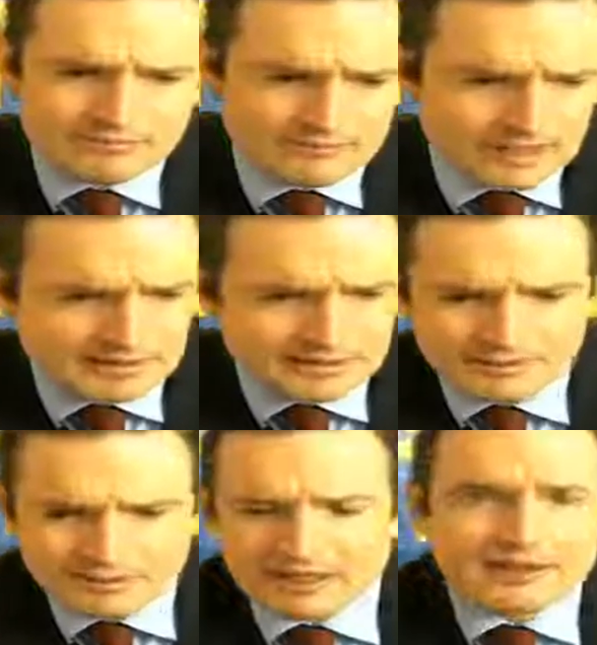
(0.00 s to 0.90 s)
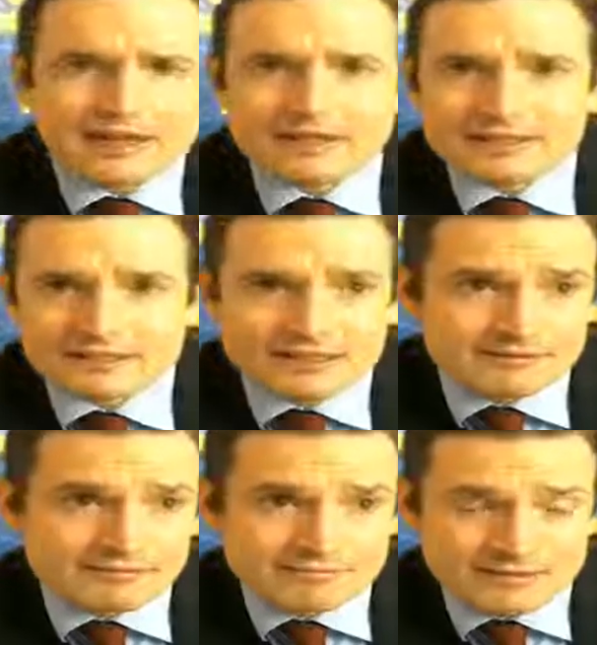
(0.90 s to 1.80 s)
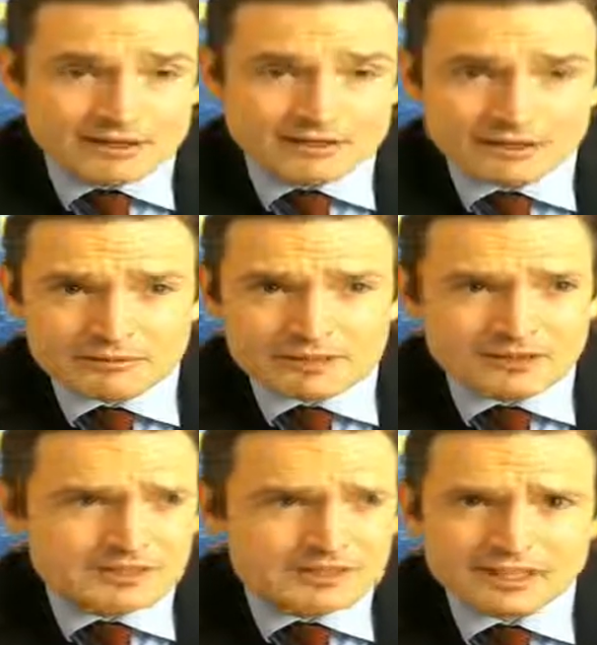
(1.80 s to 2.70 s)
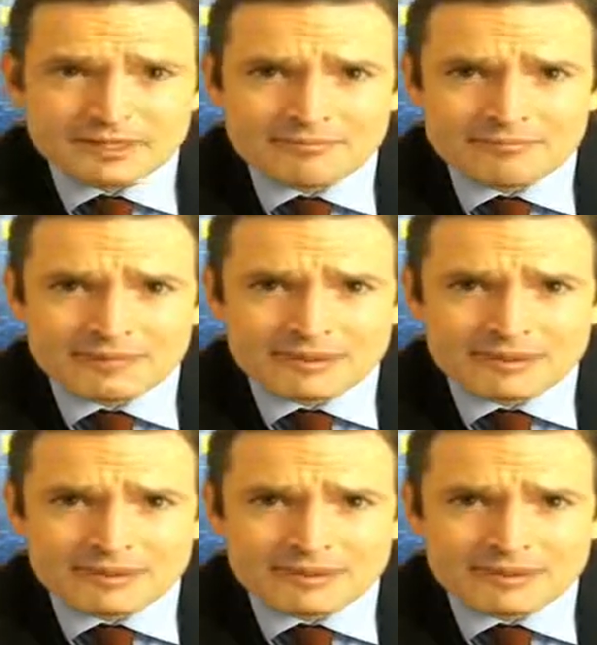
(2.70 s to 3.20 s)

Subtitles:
saying something like that is saying all liquids are the same,